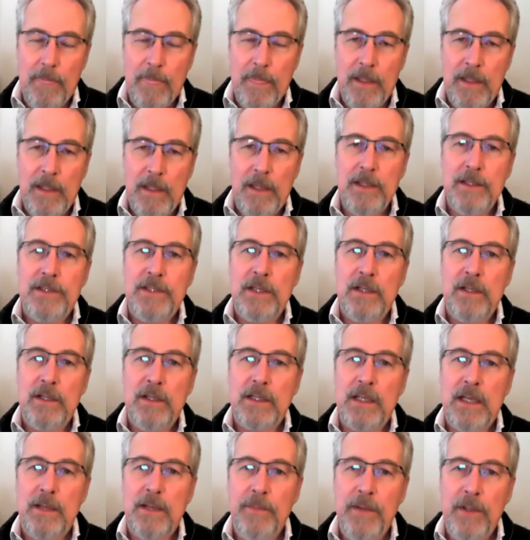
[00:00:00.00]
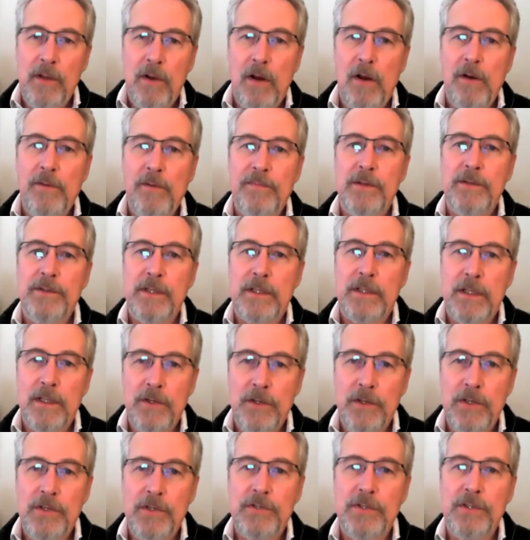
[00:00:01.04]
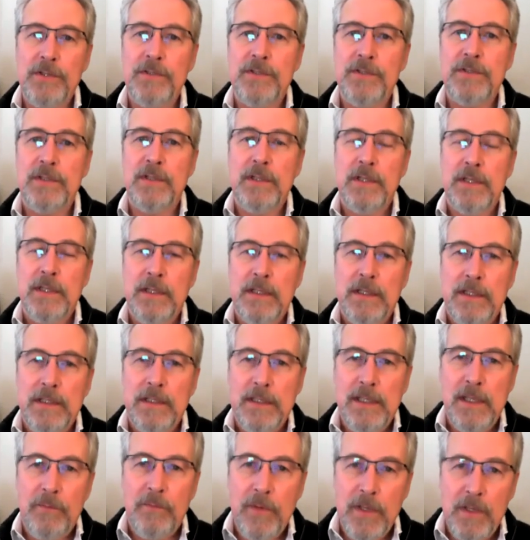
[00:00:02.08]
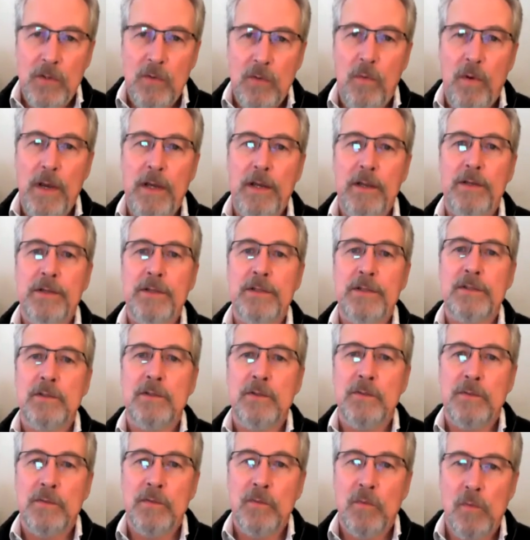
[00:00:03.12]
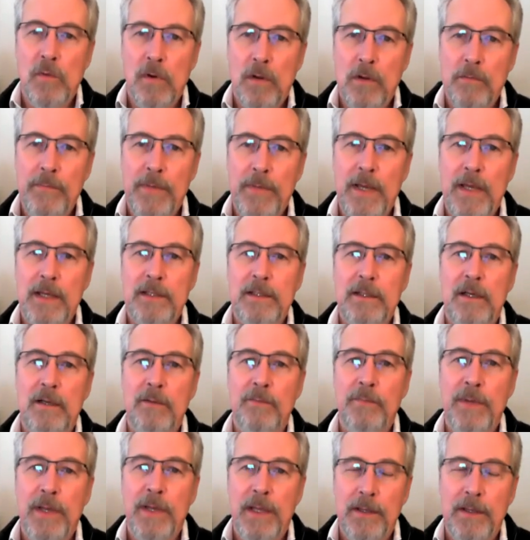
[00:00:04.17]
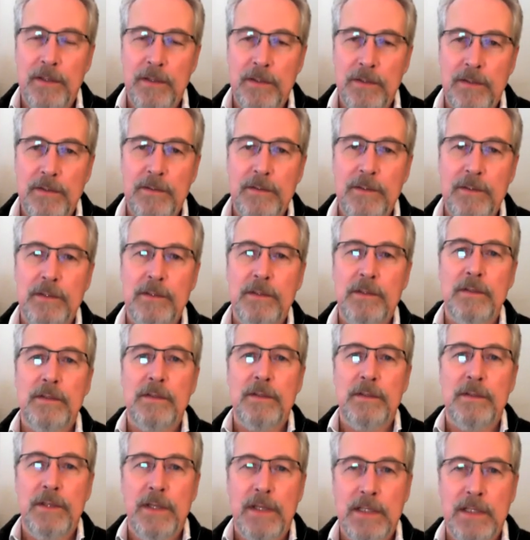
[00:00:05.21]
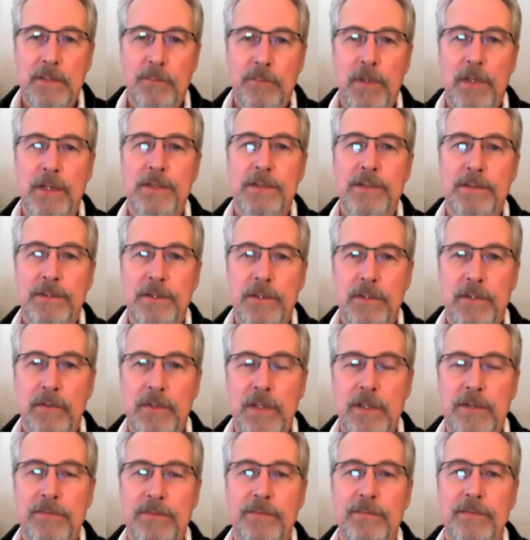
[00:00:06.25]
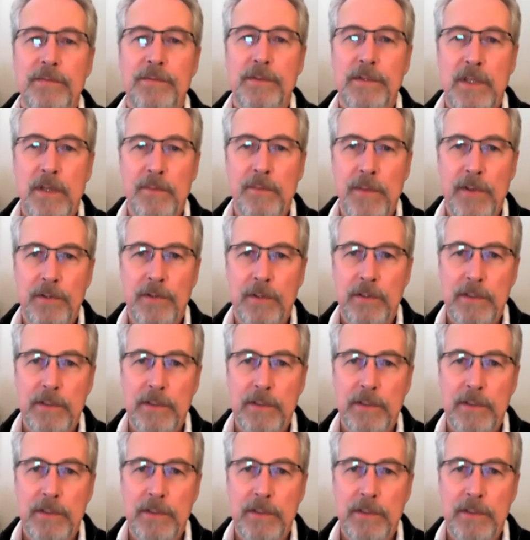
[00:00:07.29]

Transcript: until it can be offered the conditions it requires to warm back up and express the grief communally.